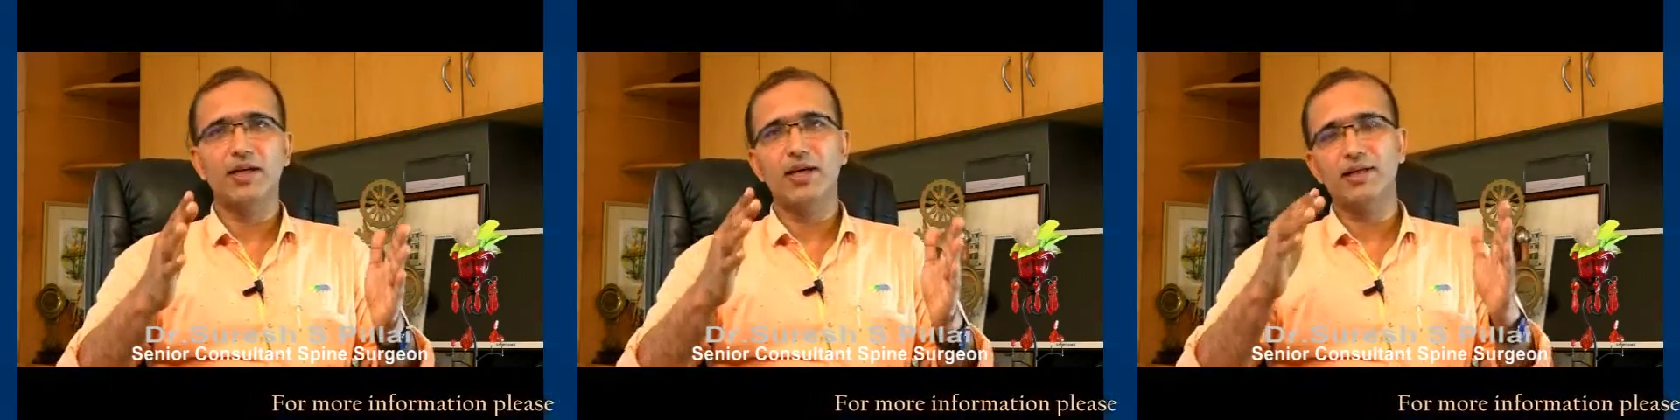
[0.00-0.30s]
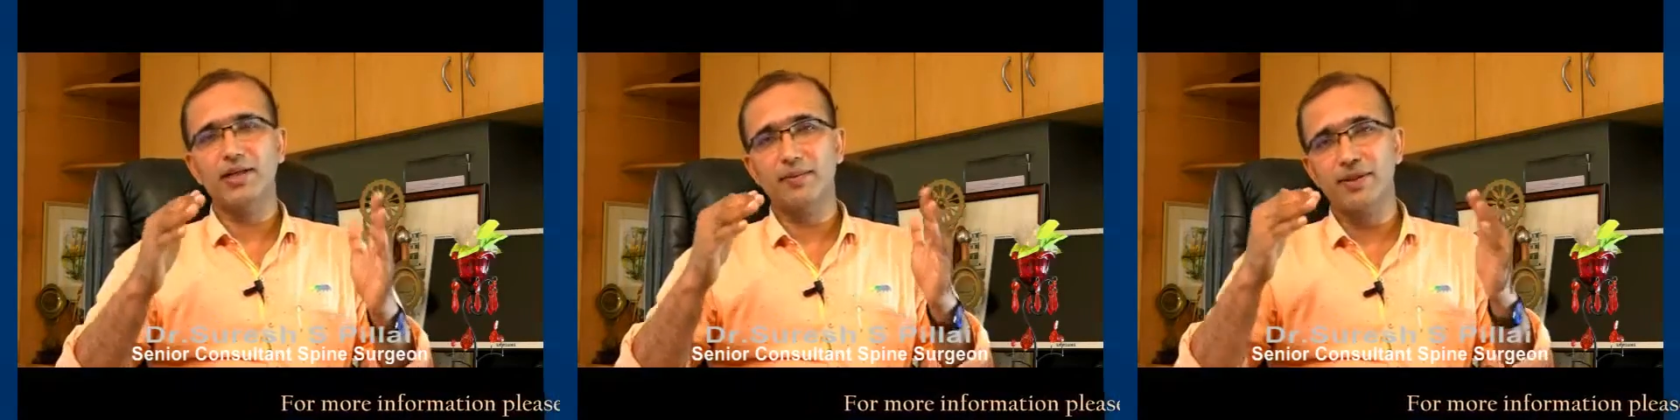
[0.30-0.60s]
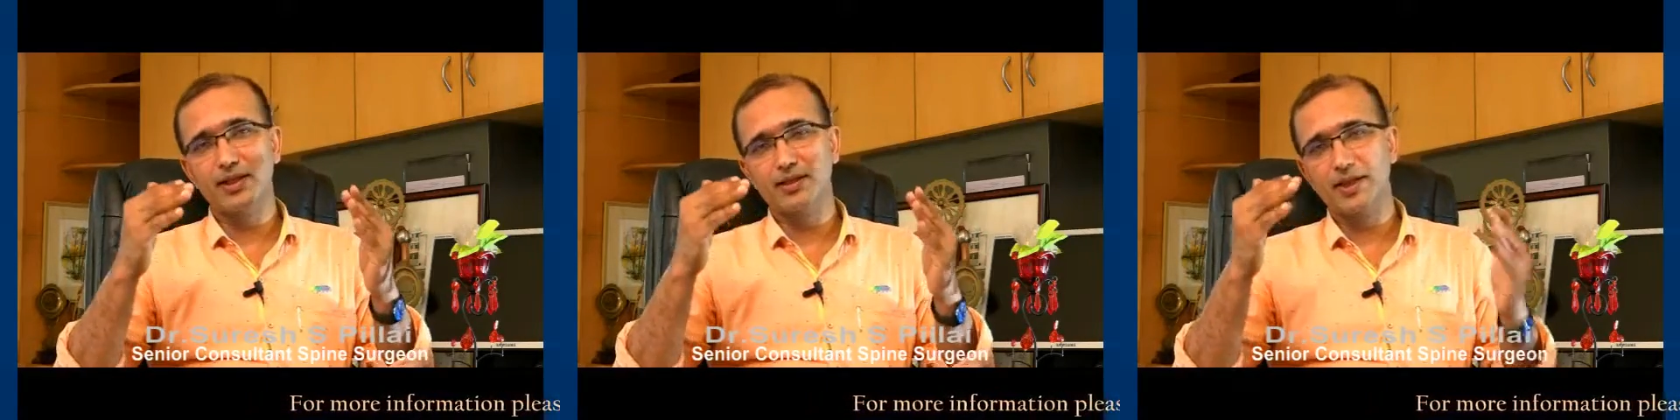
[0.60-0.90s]
and their
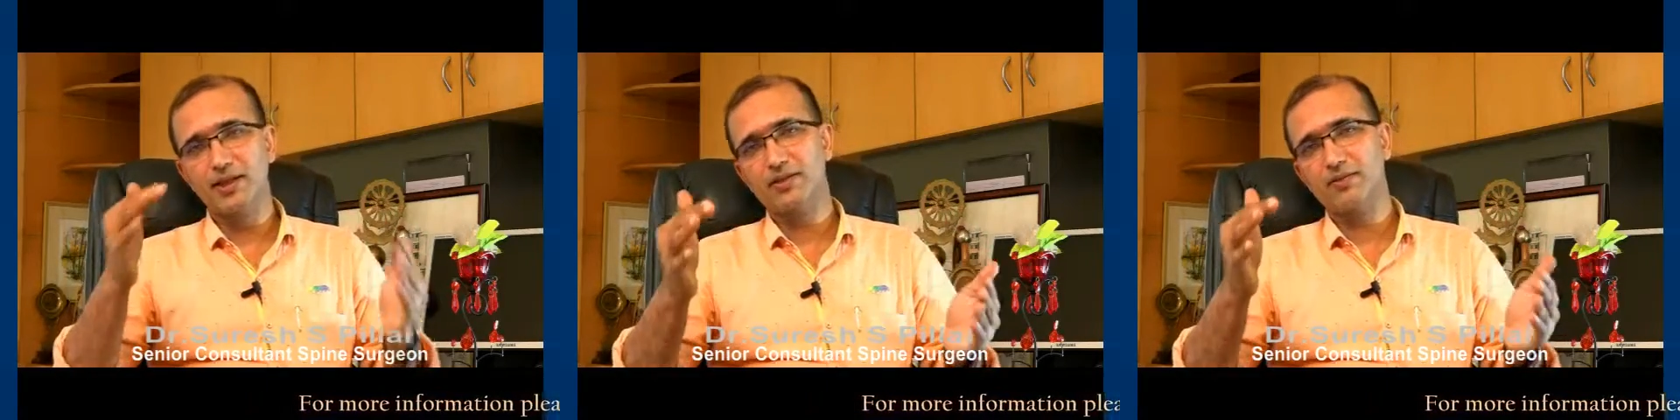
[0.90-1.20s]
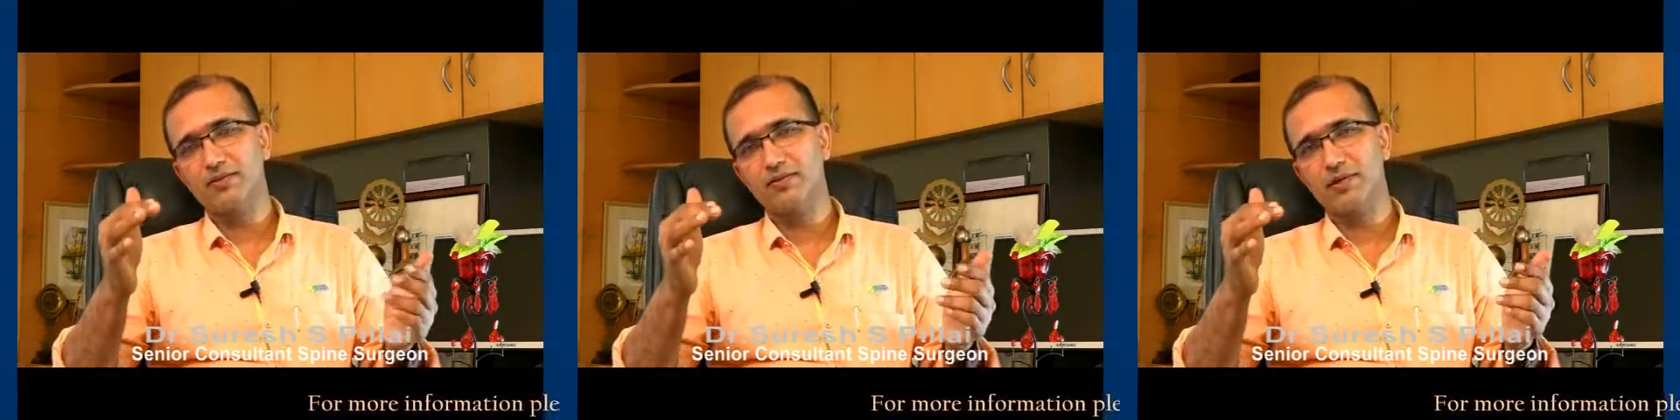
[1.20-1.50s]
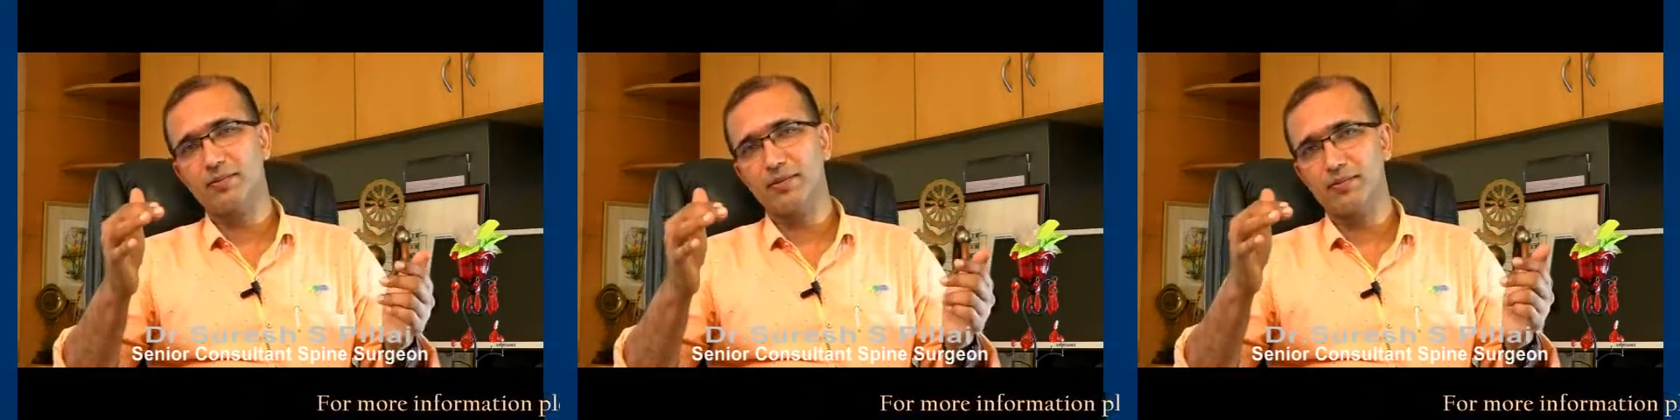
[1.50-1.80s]
mental status also will
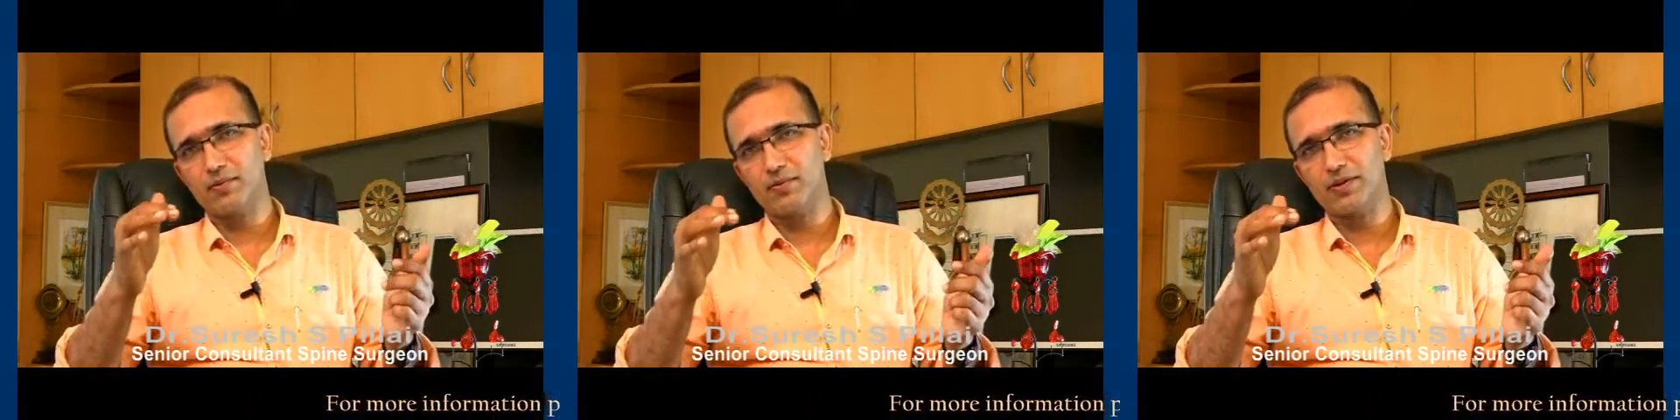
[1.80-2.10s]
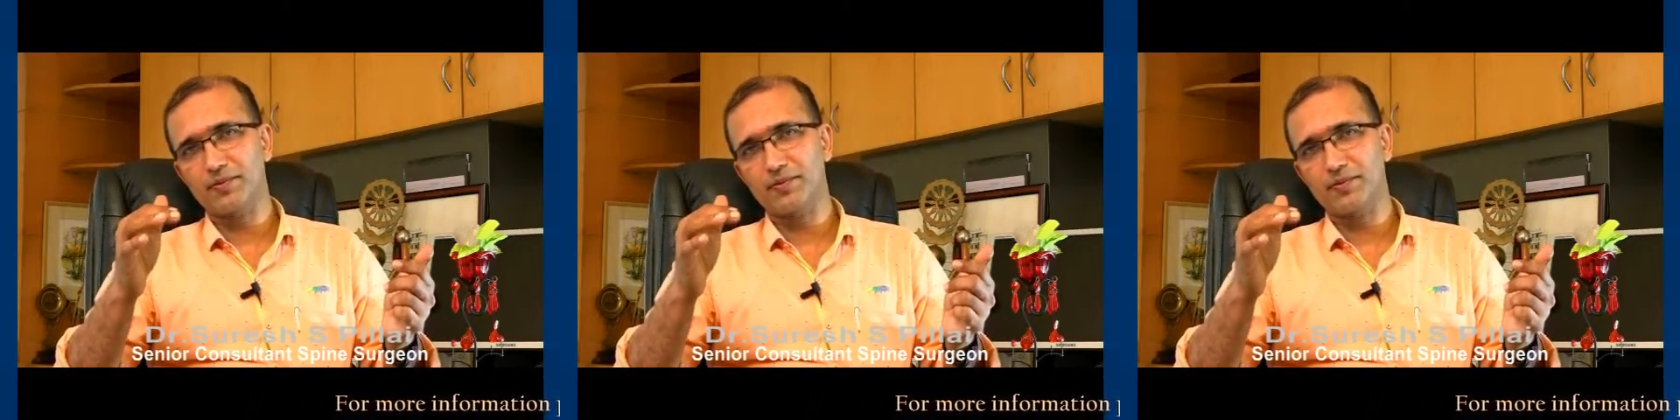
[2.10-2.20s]
be improved.